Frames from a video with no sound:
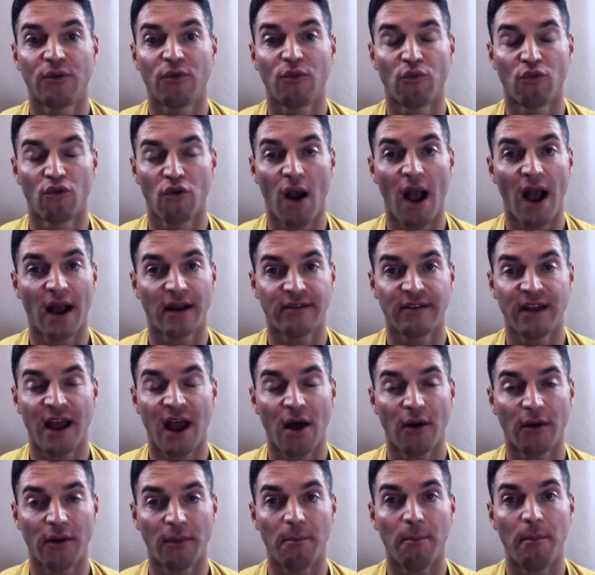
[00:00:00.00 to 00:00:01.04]
cracked
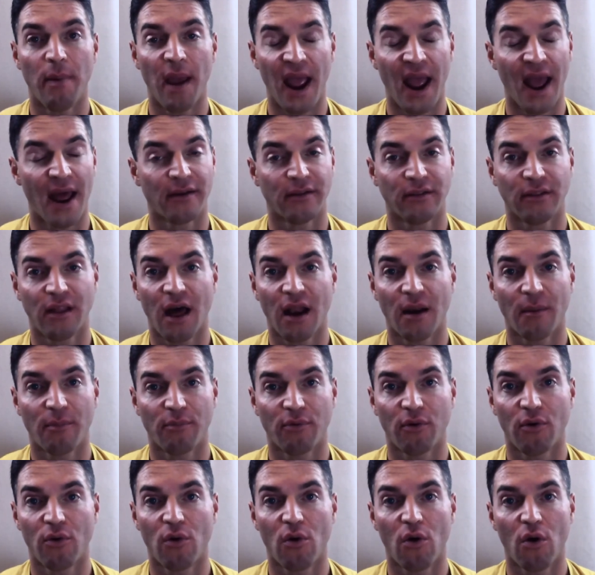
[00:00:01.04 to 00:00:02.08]
down and banned a lot of
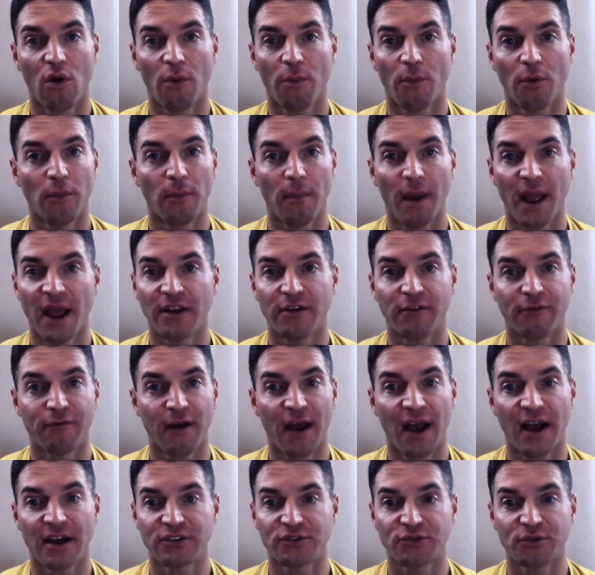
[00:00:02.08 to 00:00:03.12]
pro hormone
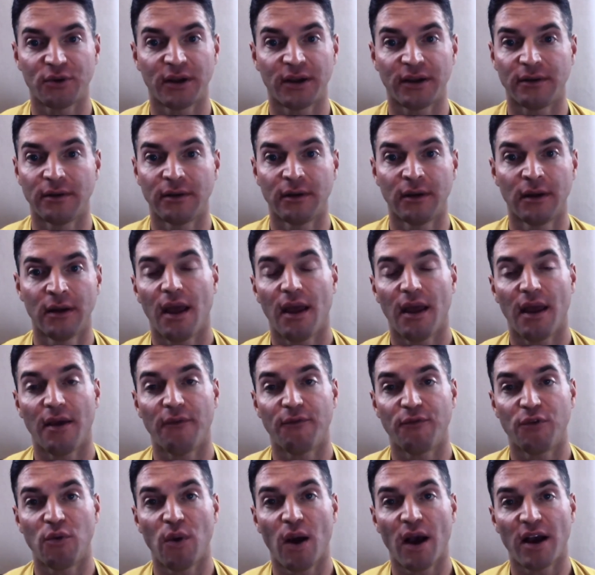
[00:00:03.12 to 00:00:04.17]
manufacturing. If
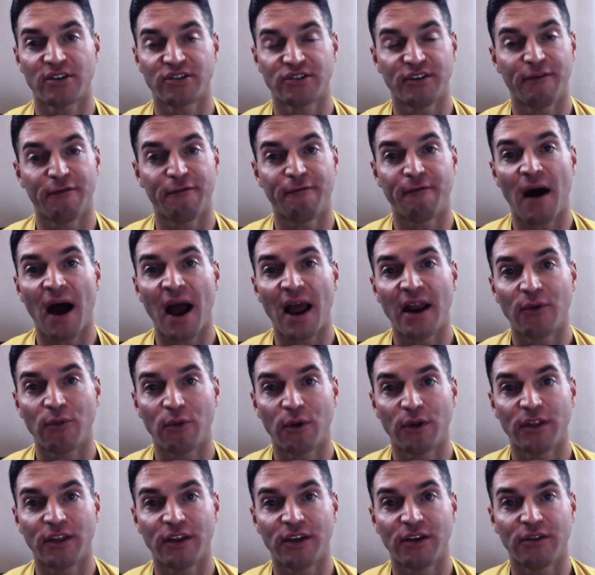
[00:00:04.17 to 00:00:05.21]
you actually find
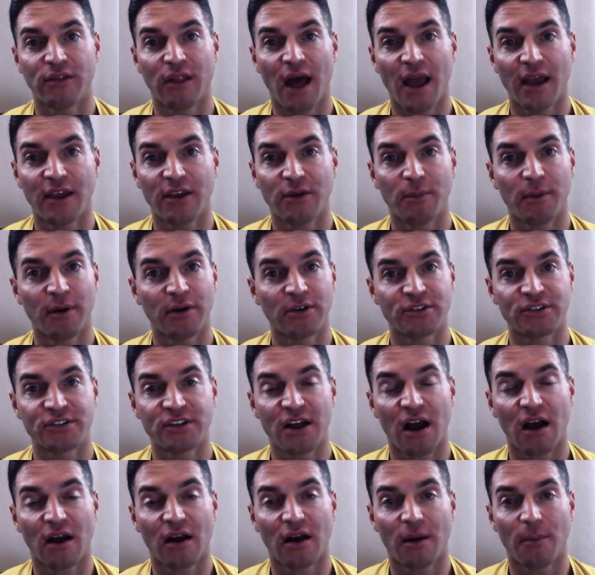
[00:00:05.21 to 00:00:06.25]
one that you like, you better
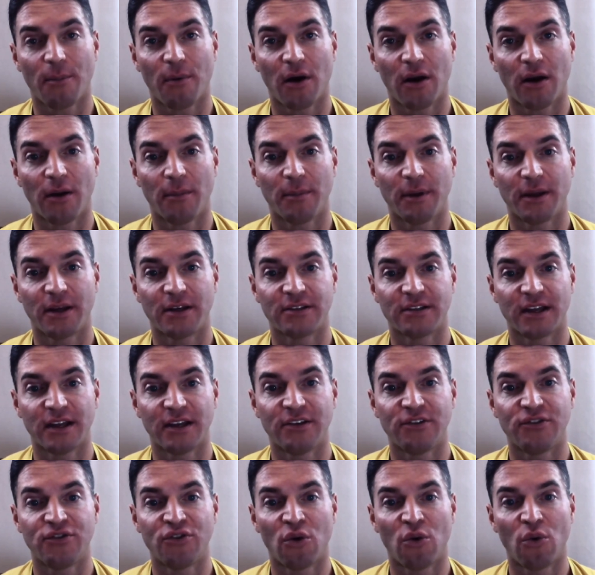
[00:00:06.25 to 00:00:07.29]
stock up on it because I
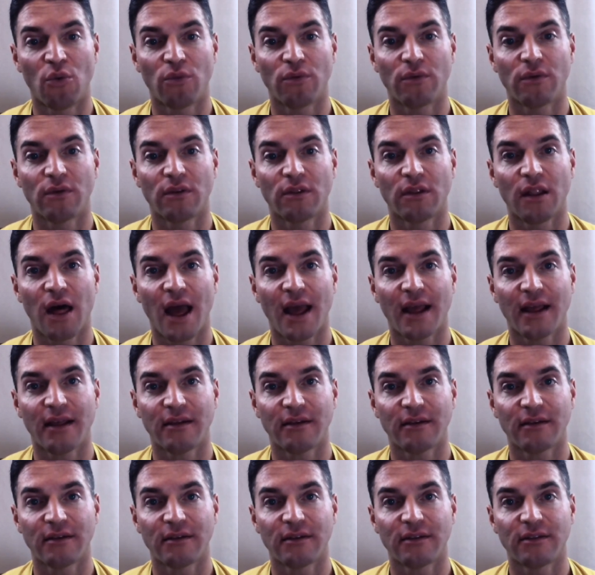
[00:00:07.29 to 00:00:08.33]
don't like
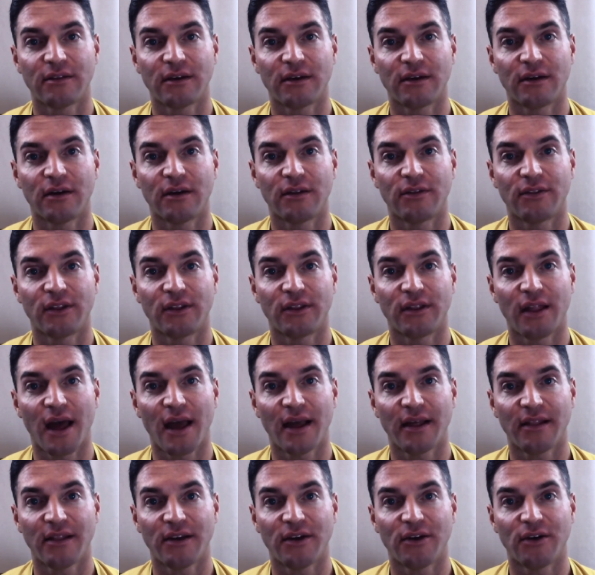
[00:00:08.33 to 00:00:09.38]
the the
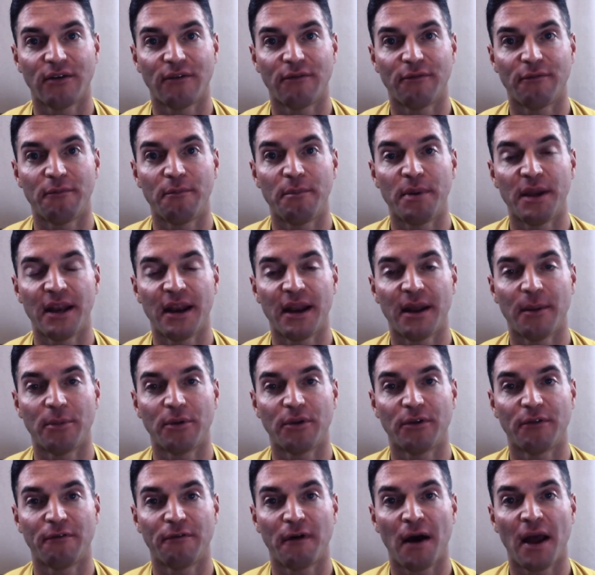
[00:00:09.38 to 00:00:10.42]
likelihood of being able to
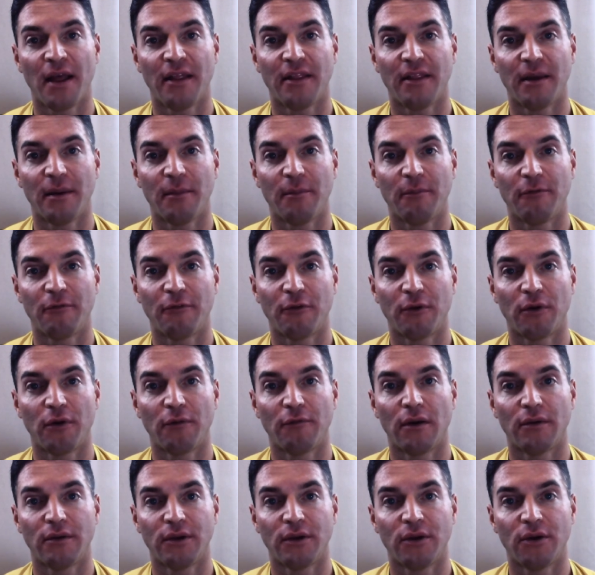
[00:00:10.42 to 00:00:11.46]
find them for a
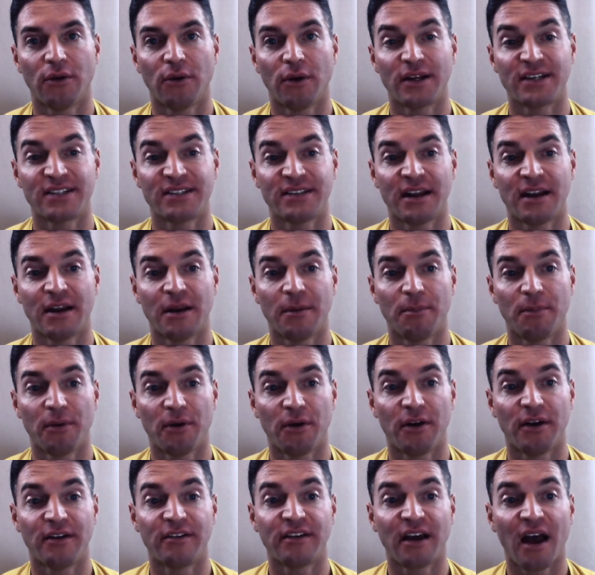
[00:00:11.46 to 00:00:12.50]
you know an extended
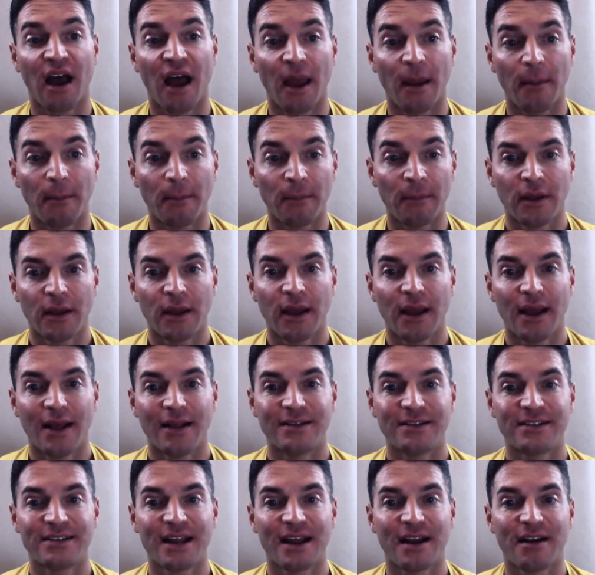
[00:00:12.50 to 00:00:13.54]
period of time.
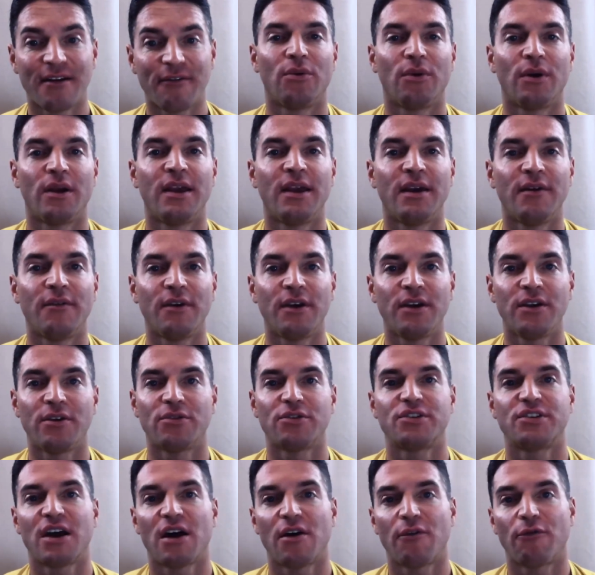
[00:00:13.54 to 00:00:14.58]
Instead of giving
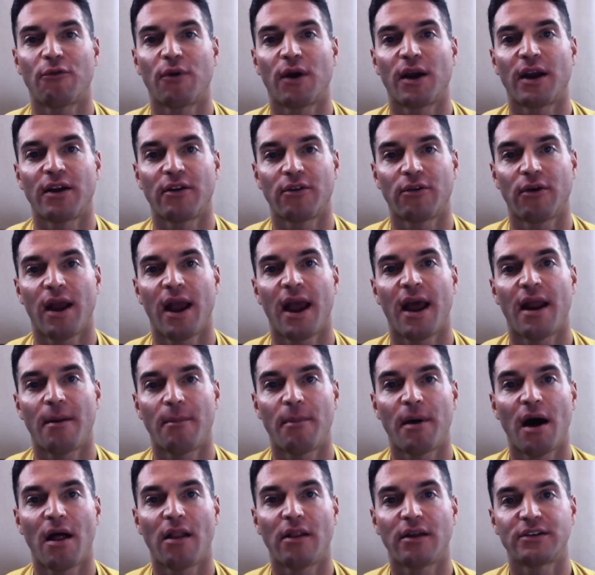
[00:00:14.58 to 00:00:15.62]
yourself regular
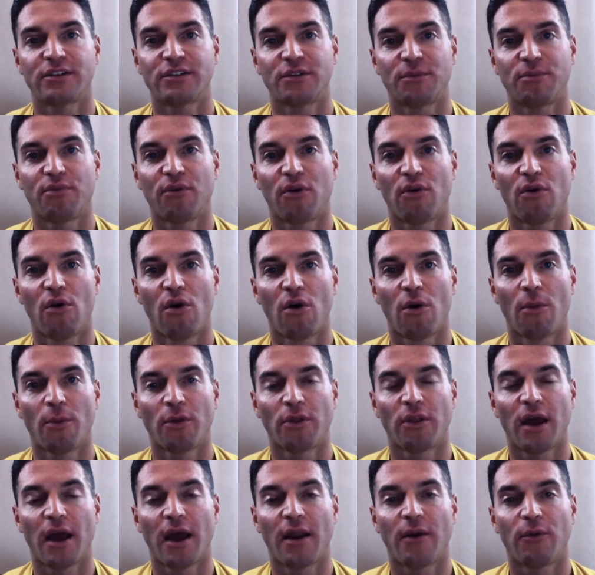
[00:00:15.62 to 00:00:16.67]
anabolics, the pro hormone
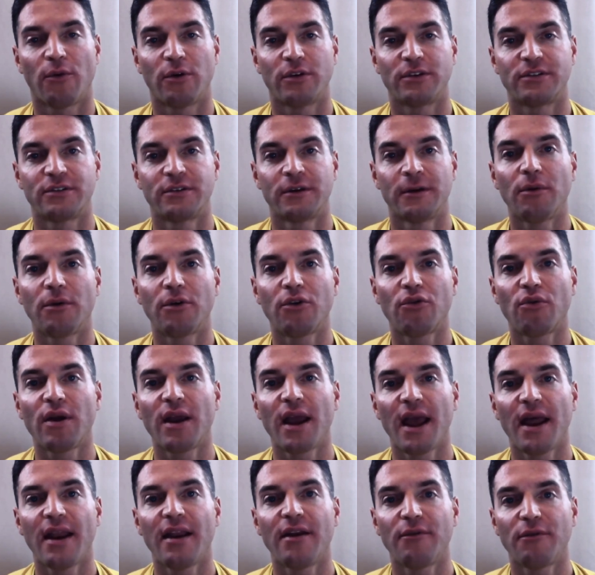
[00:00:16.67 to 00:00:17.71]
line was
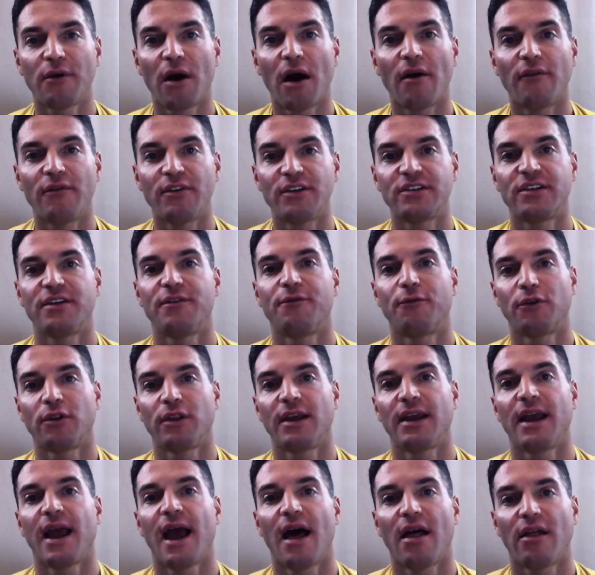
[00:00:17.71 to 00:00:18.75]
created obviously for
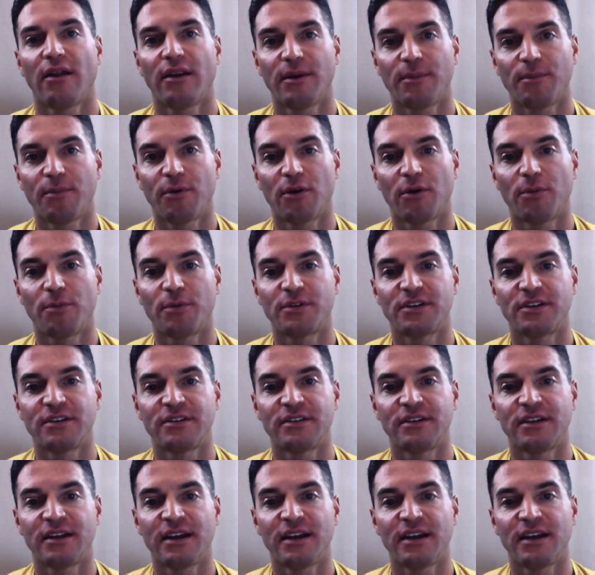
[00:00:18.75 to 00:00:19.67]
legality purposes and to